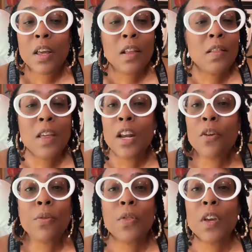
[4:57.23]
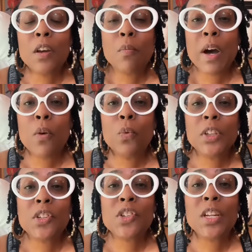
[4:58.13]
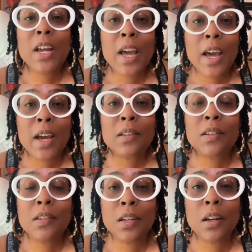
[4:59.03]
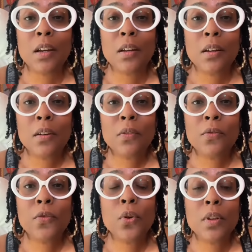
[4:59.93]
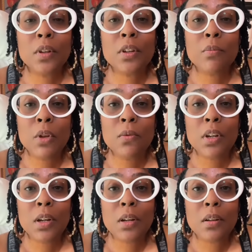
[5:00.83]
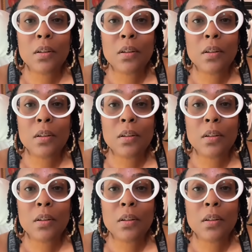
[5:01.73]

They don't think about what she has done for the community.